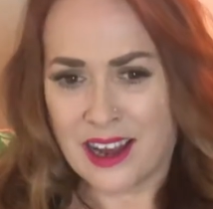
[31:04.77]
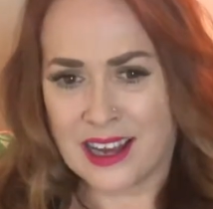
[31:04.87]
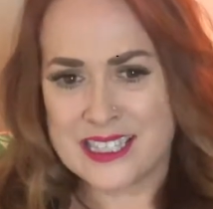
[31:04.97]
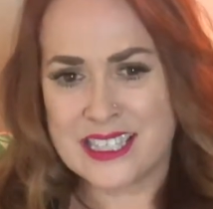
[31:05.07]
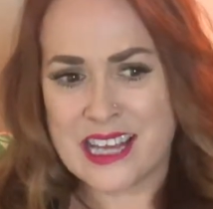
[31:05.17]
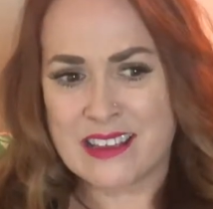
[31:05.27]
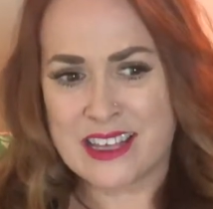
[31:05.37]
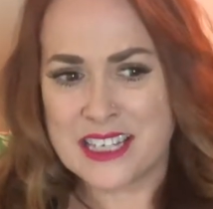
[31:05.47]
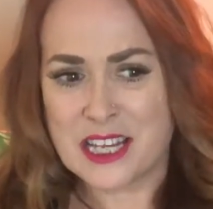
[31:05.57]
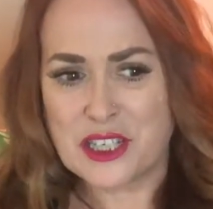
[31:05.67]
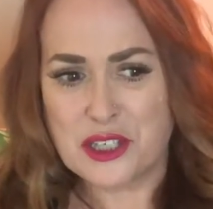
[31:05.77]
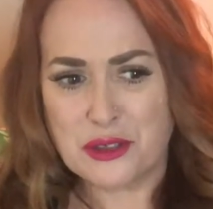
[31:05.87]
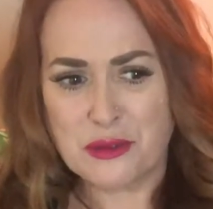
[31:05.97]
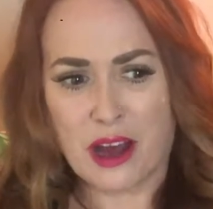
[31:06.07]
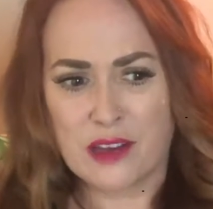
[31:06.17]
I'd say they tend to
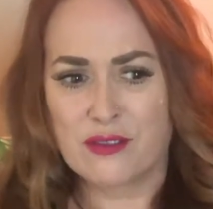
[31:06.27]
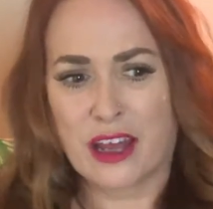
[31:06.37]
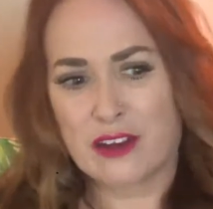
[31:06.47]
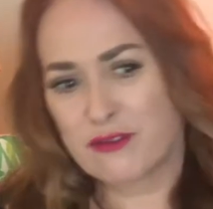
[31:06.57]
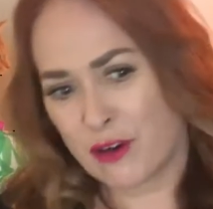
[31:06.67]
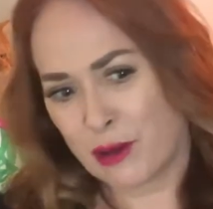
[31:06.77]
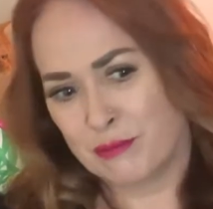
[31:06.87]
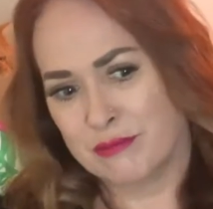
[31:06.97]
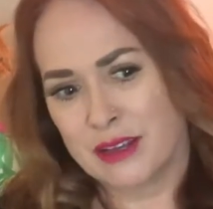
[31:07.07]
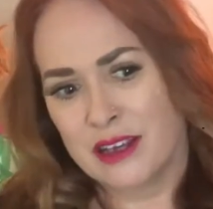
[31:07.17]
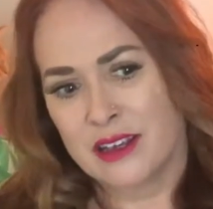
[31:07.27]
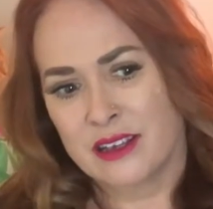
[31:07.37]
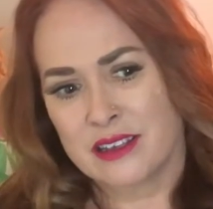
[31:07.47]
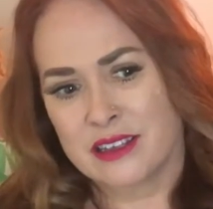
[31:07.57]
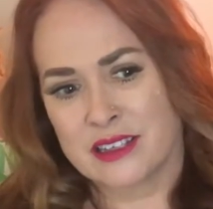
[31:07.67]
do kind of like from
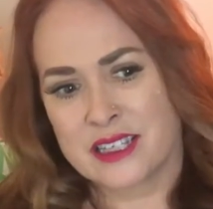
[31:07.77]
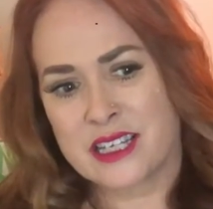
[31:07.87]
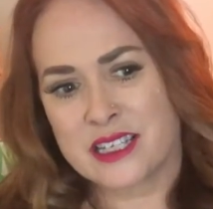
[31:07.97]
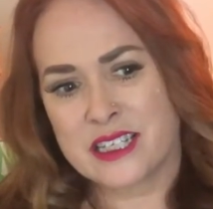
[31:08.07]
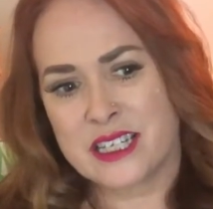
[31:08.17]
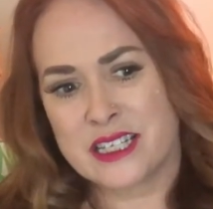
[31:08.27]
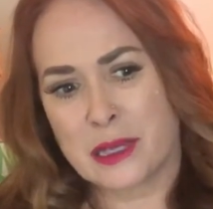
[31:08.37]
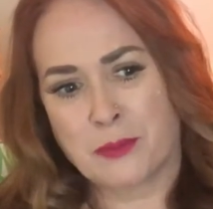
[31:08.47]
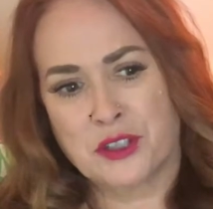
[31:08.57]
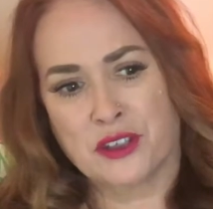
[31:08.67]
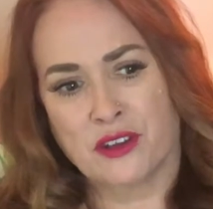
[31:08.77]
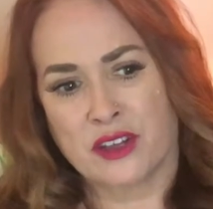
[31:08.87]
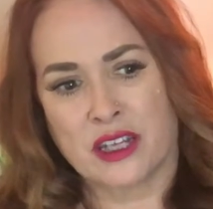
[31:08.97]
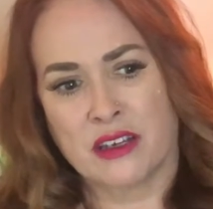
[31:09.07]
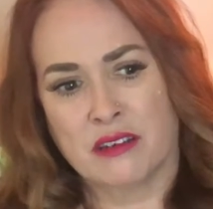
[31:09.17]
the 60s up till
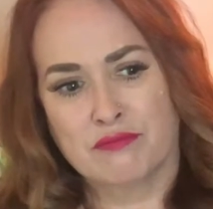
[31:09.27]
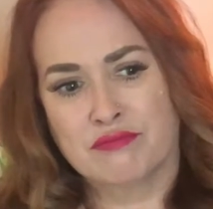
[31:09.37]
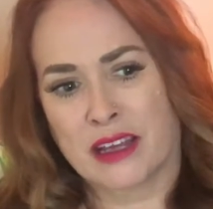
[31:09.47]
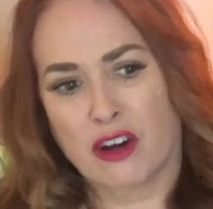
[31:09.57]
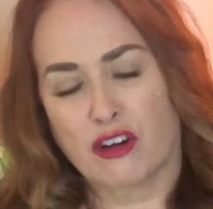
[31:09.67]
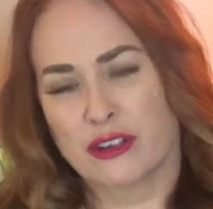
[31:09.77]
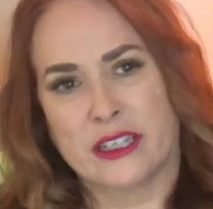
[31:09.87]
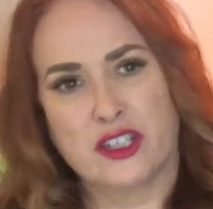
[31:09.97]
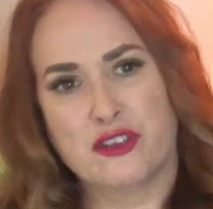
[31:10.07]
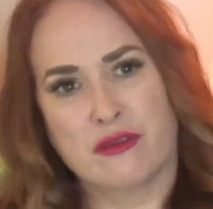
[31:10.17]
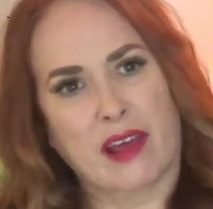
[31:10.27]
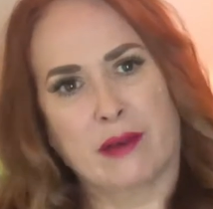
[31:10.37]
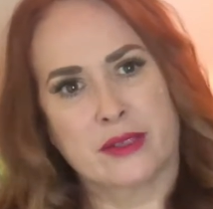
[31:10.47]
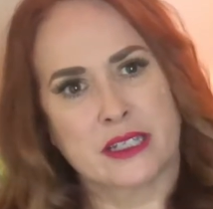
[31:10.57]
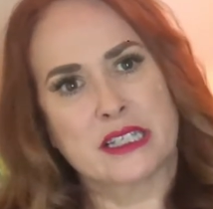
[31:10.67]
the like early
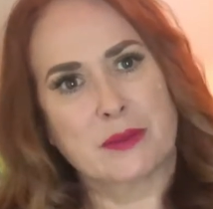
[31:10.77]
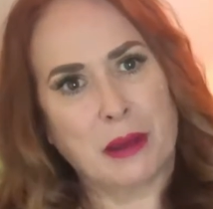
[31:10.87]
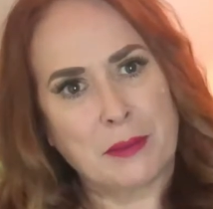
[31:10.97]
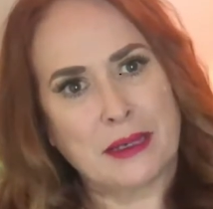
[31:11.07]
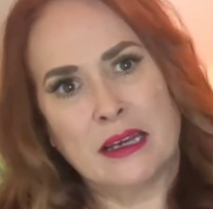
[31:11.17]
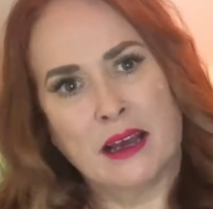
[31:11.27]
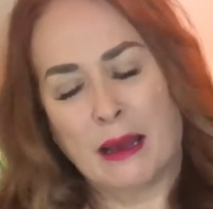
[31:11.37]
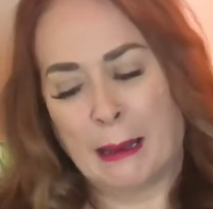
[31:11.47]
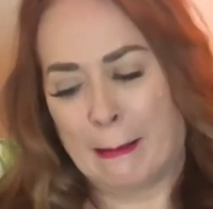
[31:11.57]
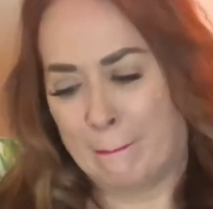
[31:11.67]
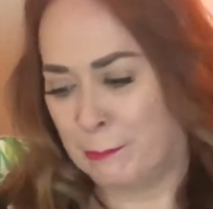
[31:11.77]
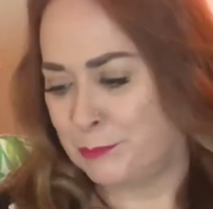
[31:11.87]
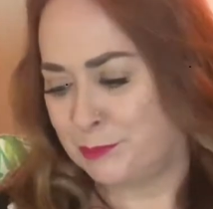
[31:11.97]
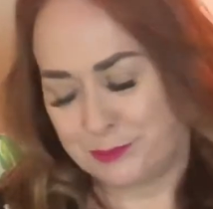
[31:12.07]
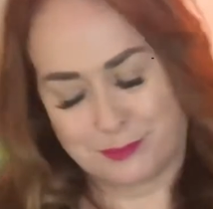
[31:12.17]
2000s maybe.
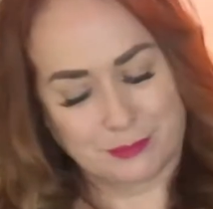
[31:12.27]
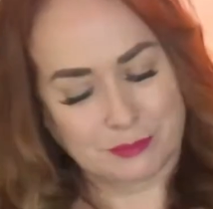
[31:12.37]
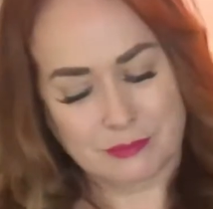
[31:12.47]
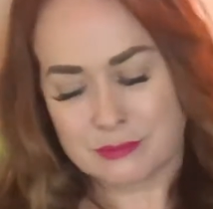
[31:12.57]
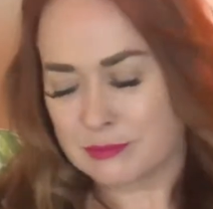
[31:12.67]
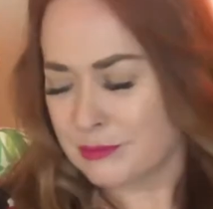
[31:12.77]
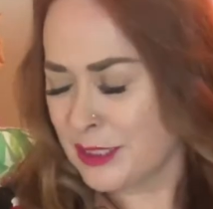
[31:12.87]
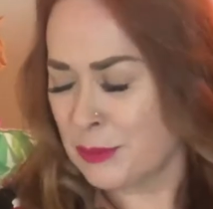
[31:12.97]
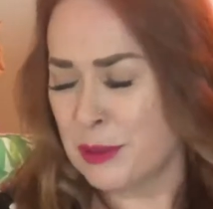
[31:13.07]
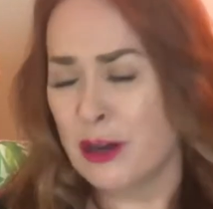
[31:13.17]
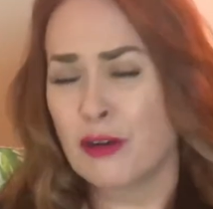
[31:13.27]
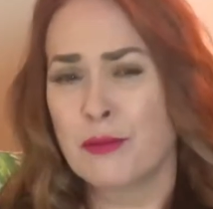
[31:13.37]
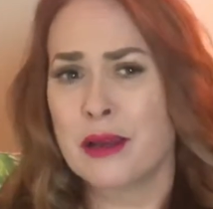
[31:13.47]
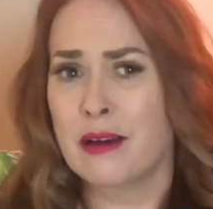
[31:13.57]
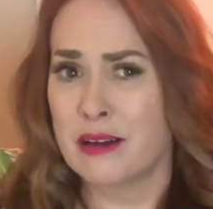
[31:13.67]
But oh
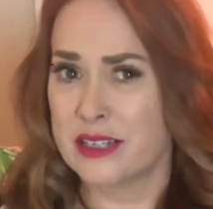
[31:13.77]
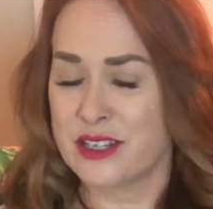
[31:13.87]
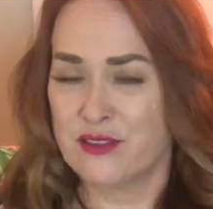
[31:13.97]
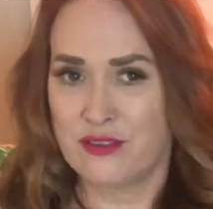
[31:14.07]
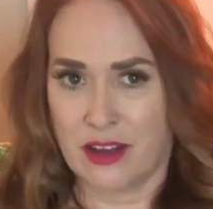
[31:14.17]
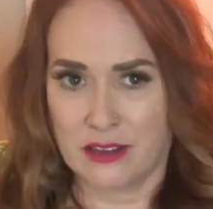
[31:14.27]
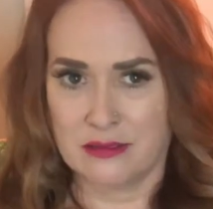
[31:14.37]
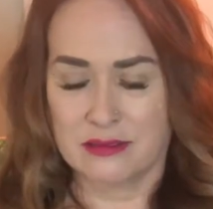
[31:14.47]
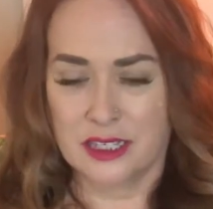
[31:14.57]
my God, is it fun.